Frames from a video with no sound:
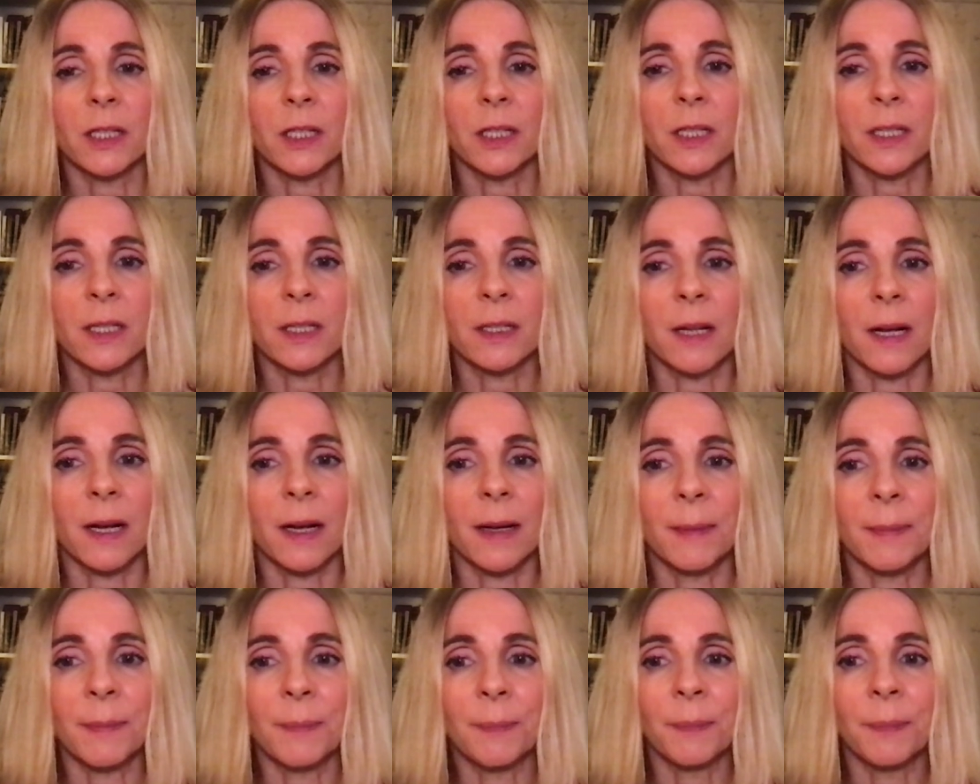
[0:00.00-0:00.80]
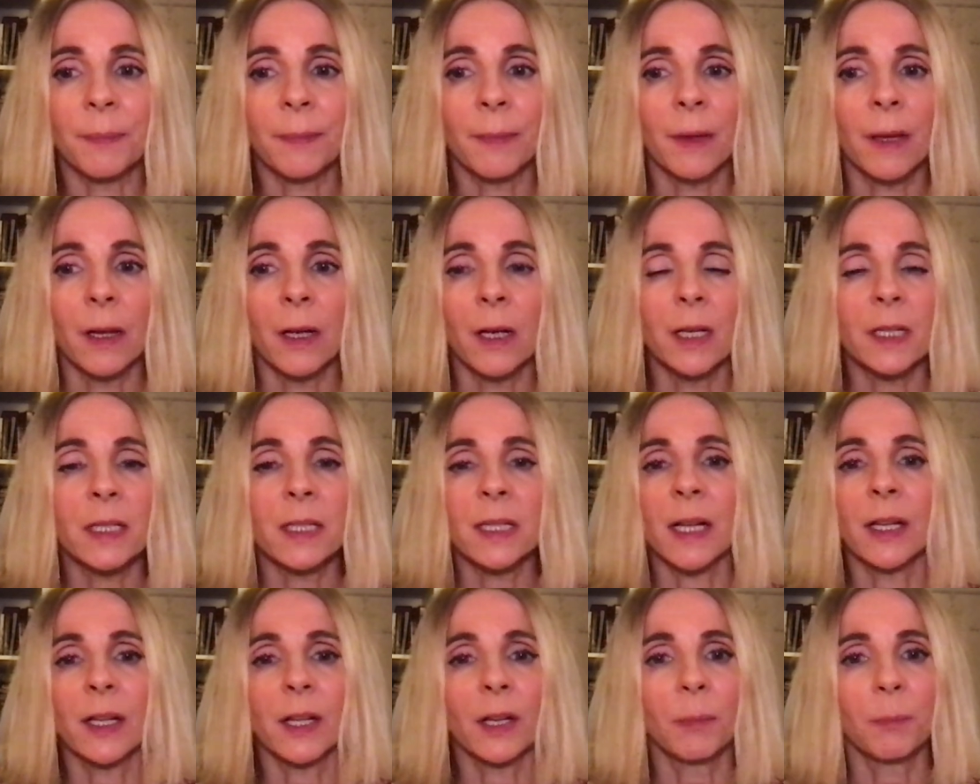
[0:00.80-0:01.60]
just um,
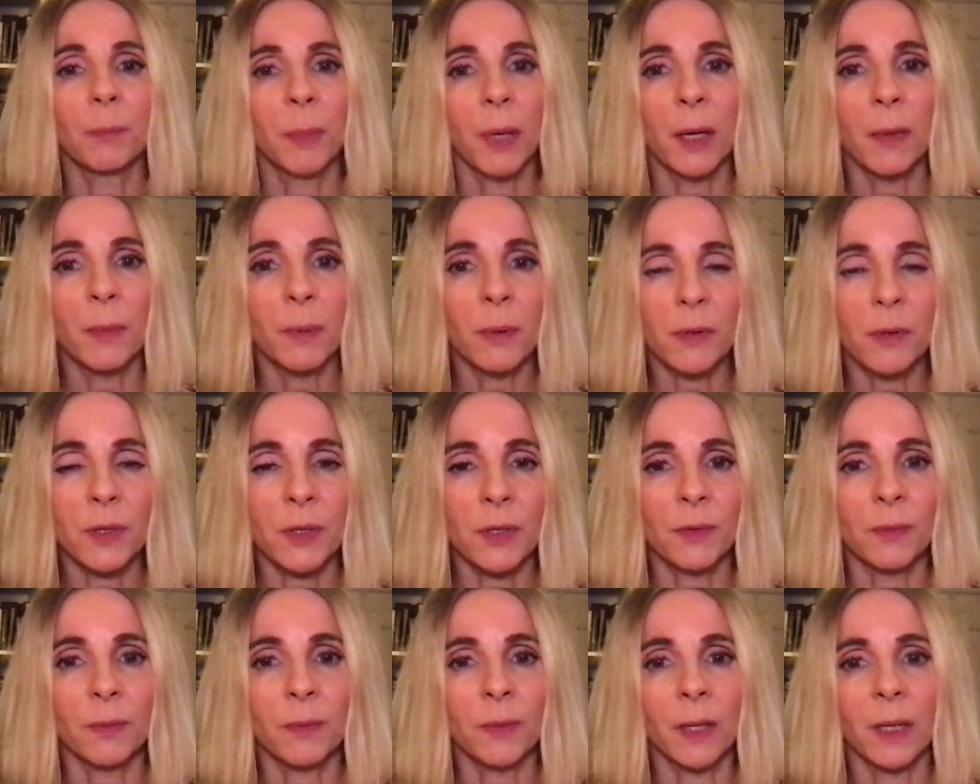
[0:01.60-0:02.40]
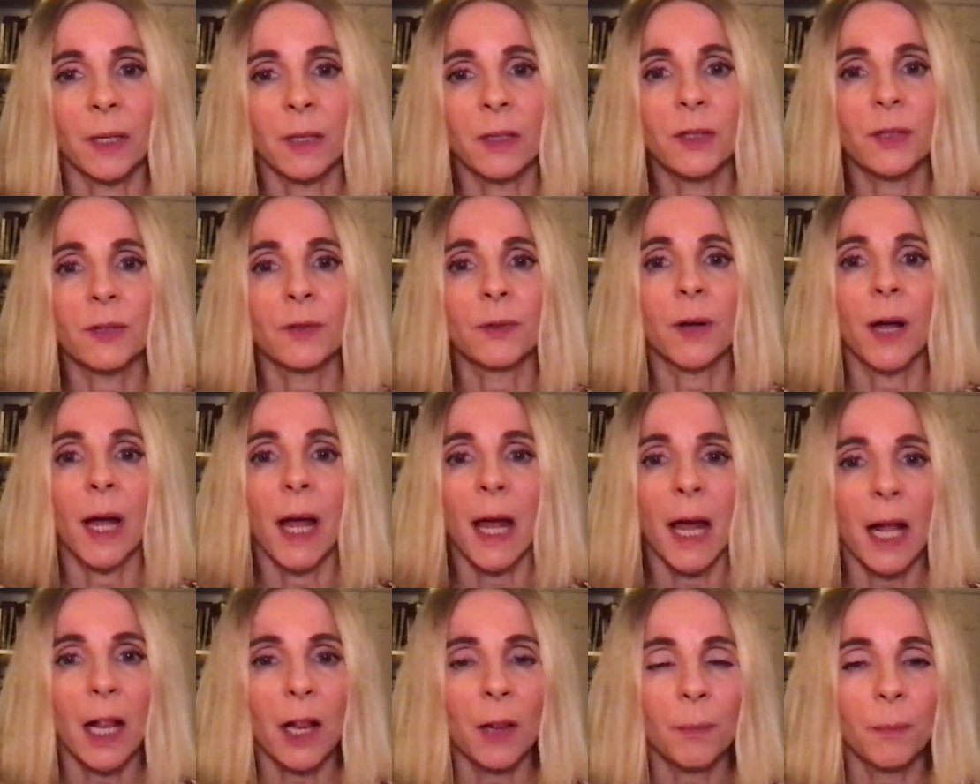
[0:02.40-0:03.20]
sending people to me to
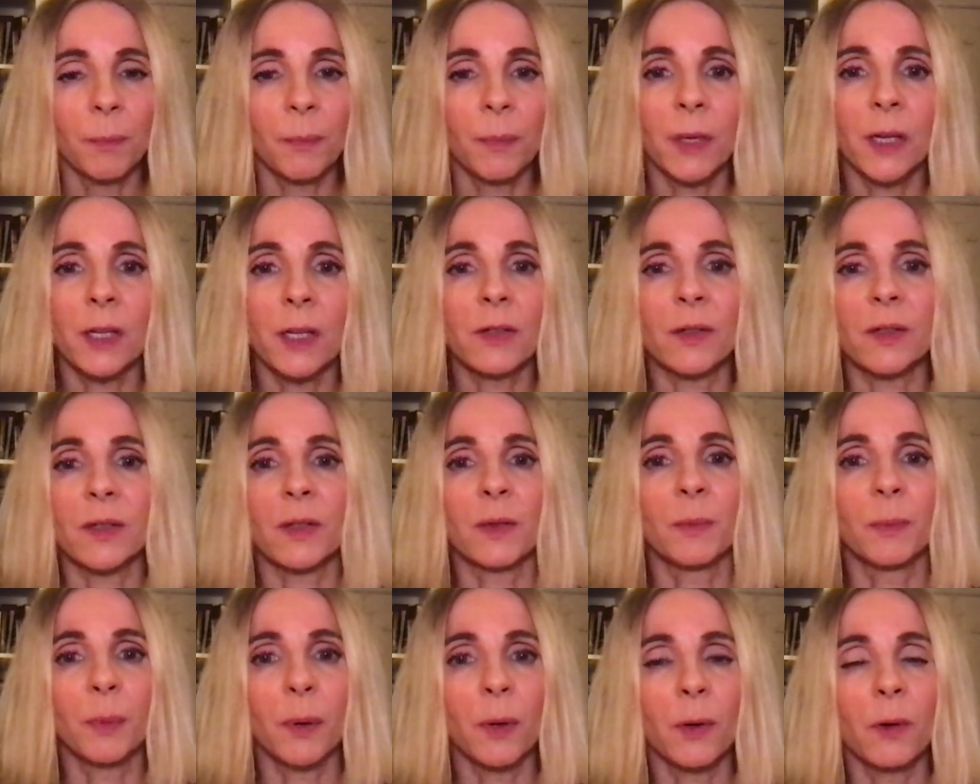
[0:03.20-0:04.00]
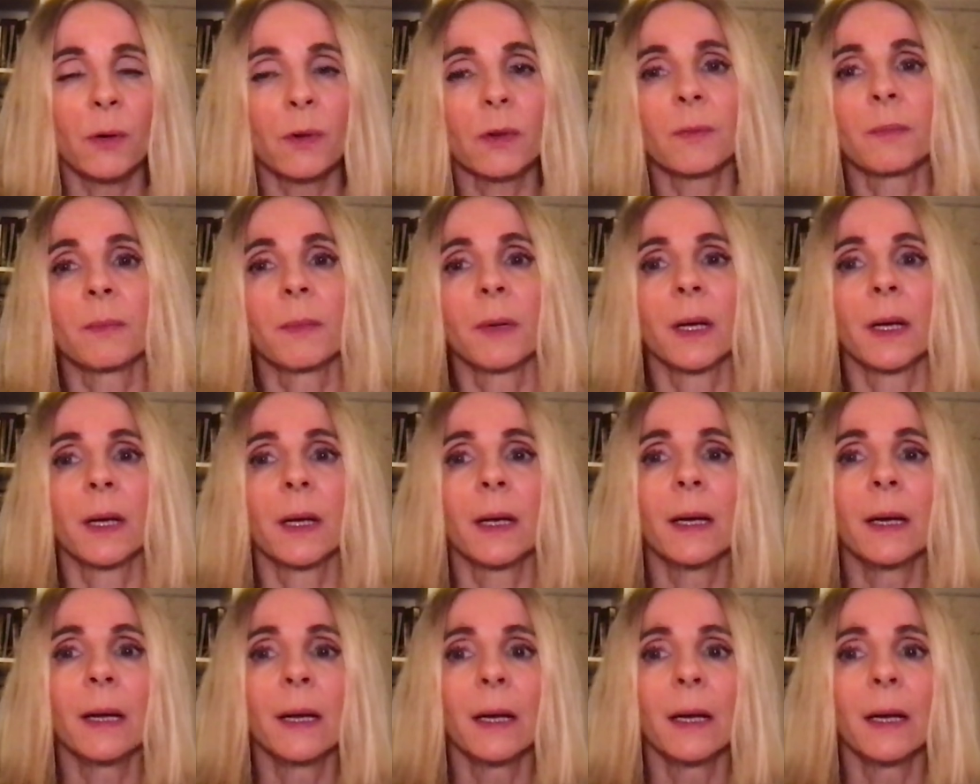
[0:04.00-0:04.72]
help me to support me,